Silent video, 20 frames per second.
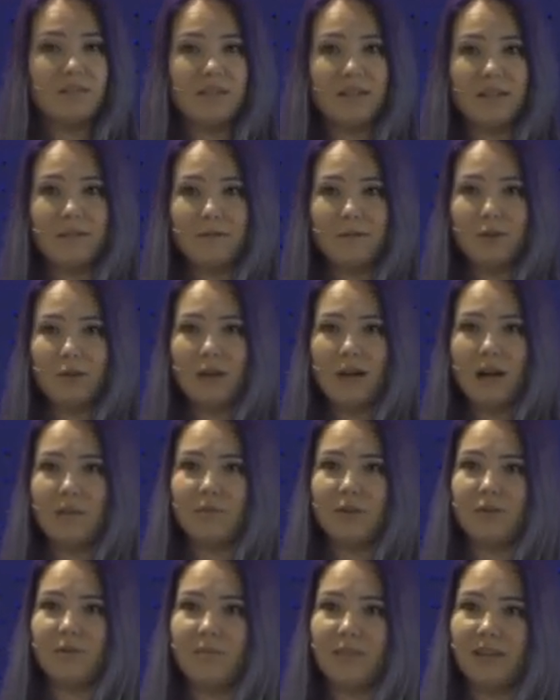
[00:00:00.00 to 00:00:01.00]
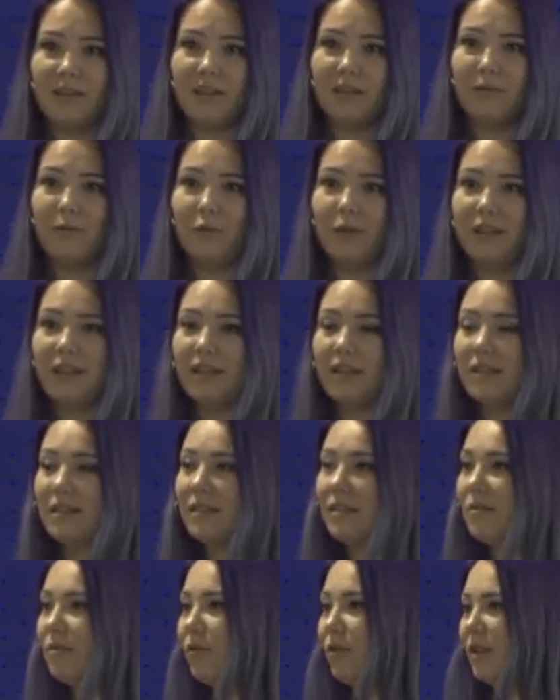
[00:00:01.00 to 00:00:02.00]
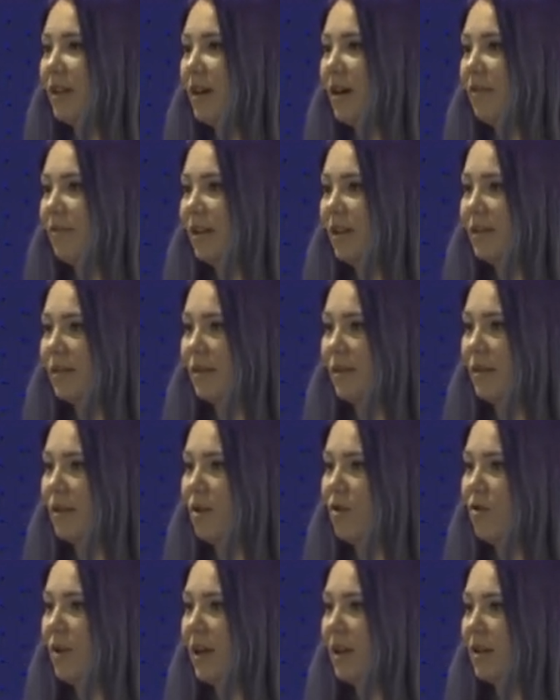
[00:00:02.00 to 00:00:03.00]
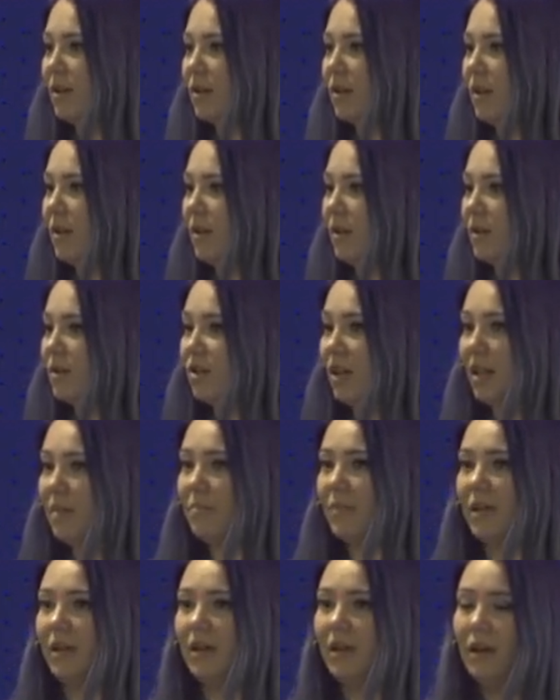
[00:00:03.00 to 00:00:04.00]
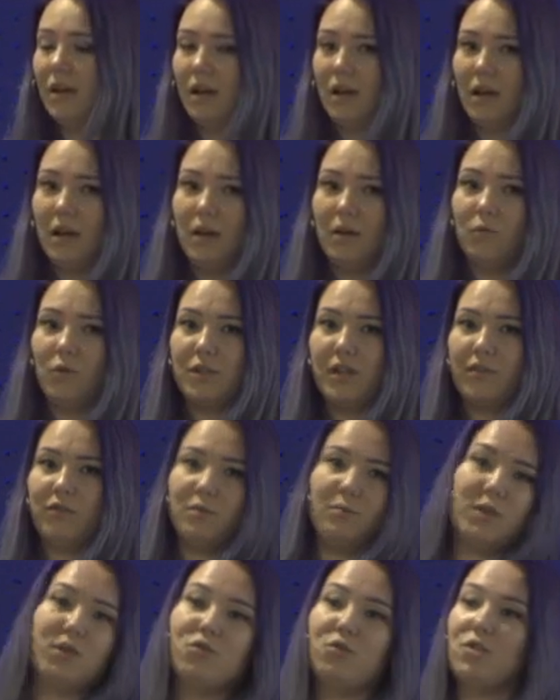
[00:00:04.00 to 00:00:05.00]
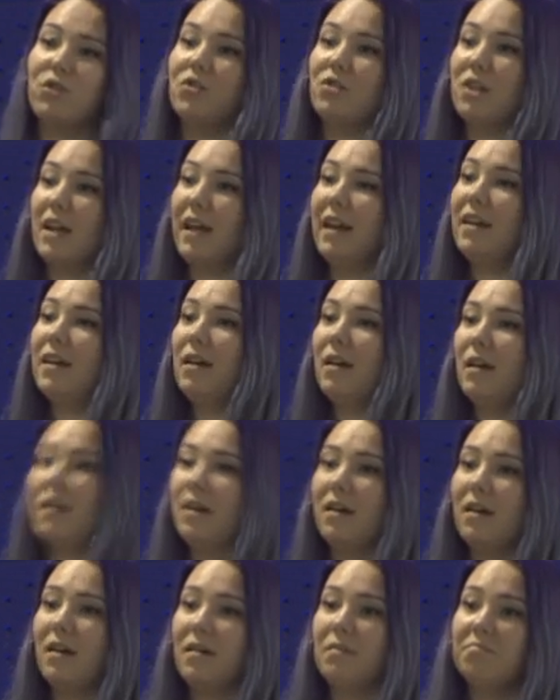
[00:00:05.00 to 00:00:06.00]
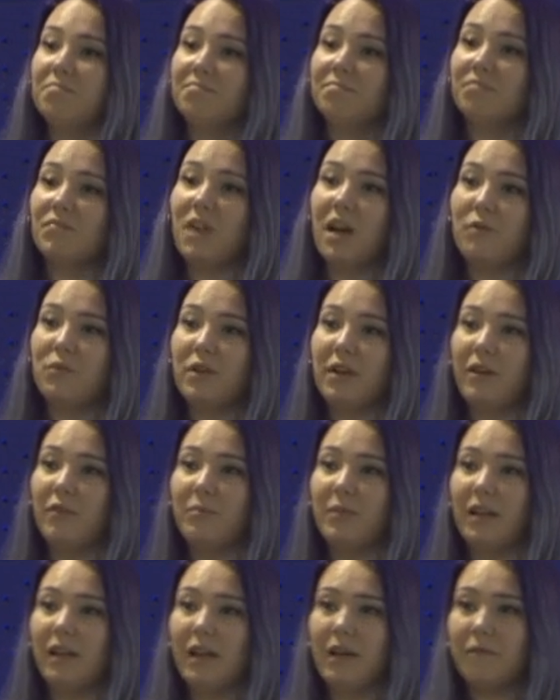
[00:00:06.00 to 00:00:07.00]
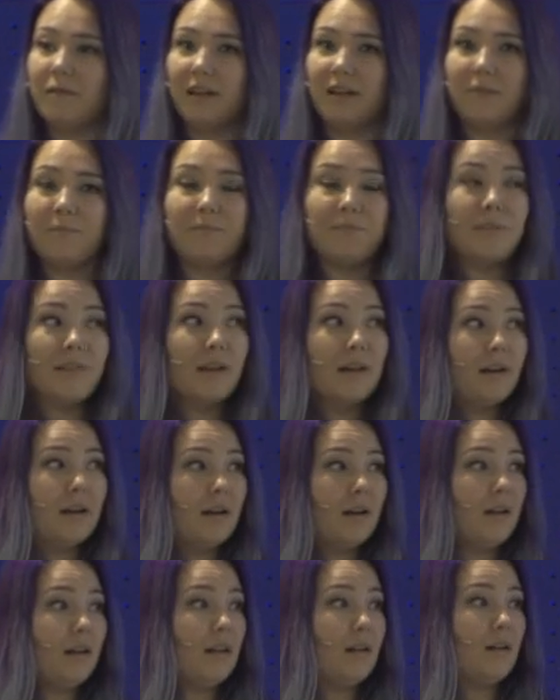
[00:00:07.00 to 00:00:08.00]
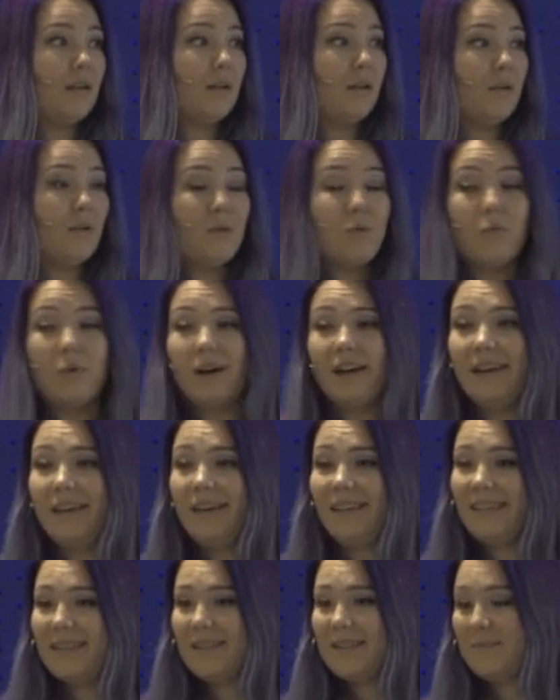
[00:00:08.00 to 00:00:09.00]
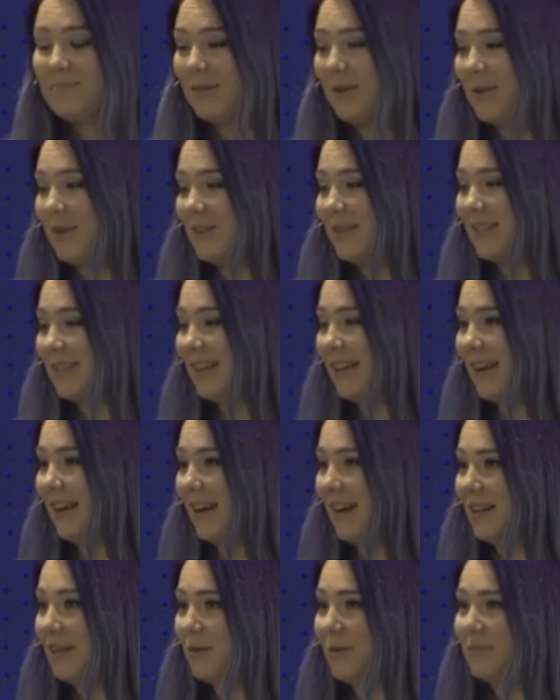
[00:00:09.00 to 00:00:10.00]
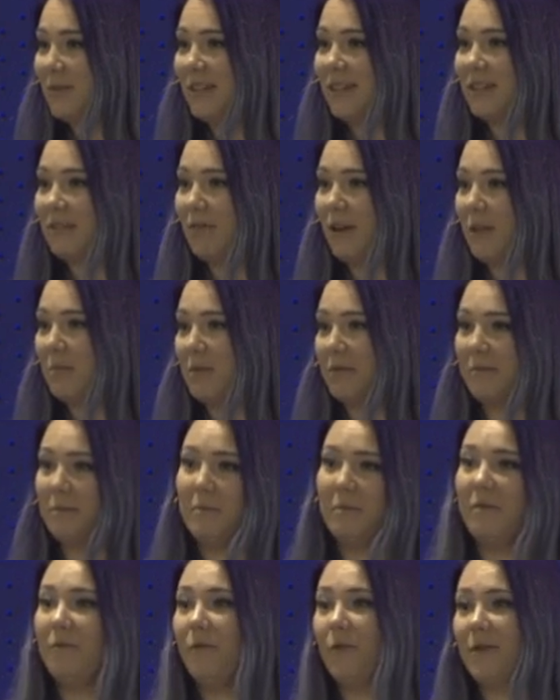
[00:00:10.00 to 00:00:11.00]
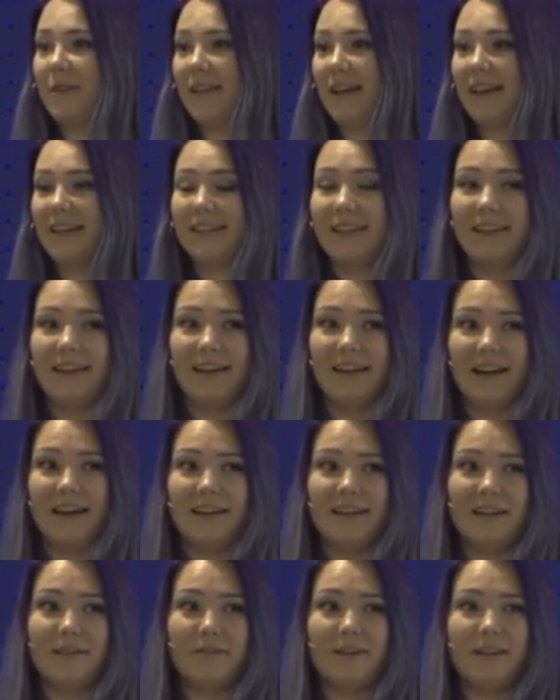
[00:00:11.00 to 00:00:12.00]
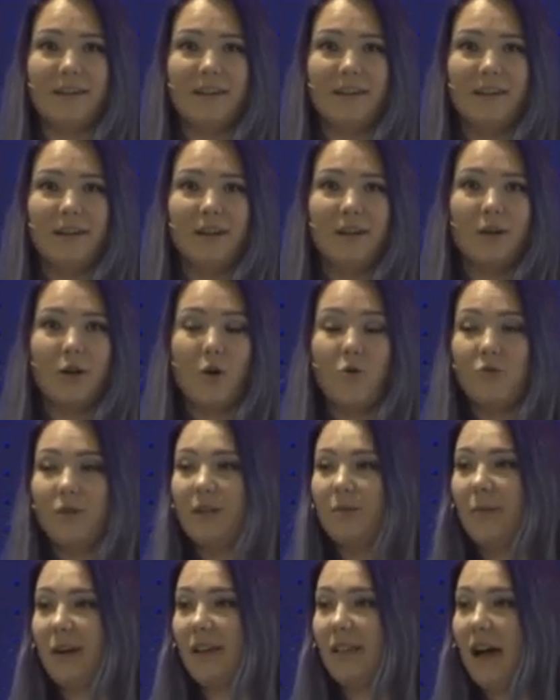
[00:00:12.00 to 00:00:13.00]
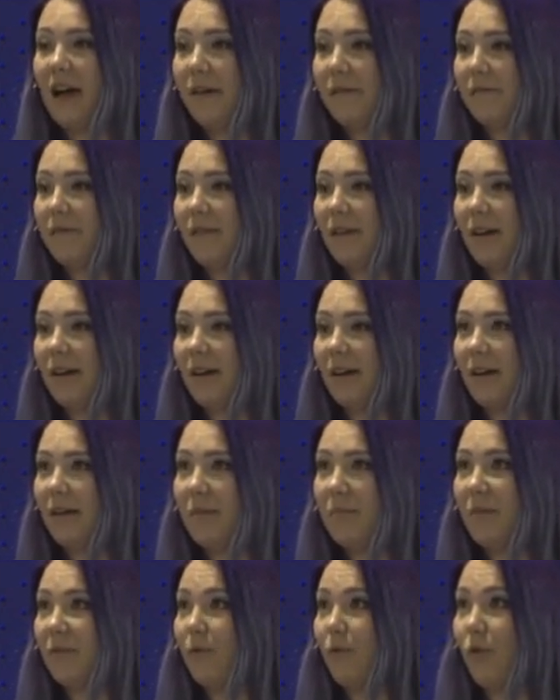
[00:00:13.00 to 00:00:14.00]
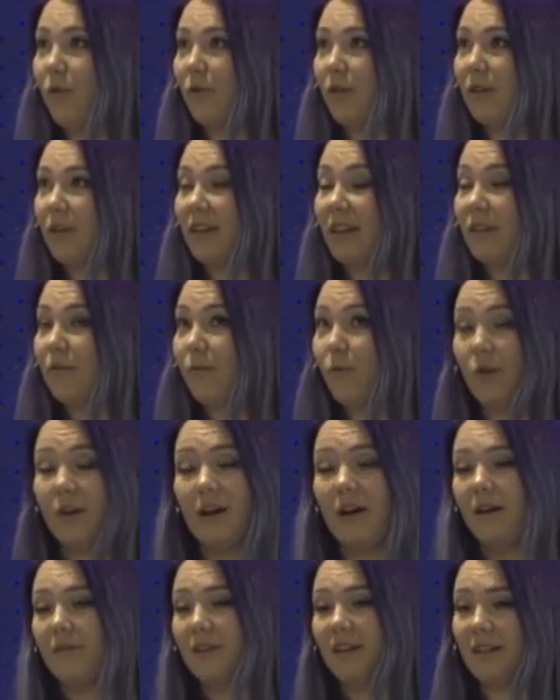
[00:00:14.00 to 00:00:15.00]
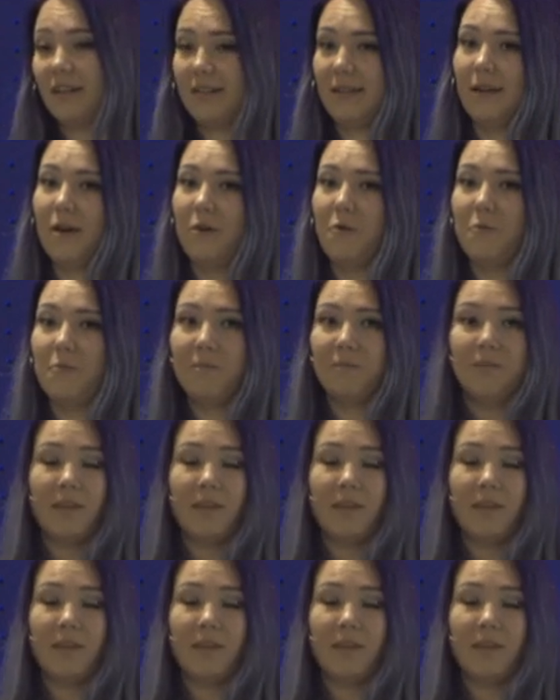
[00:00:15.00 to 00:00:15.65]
if you come to me like 4.5 years ago and tell me what I will be doing today, I would have been laughing. Why? Because I never been a developer before that. I never coded in my life before like 4.5 years ago.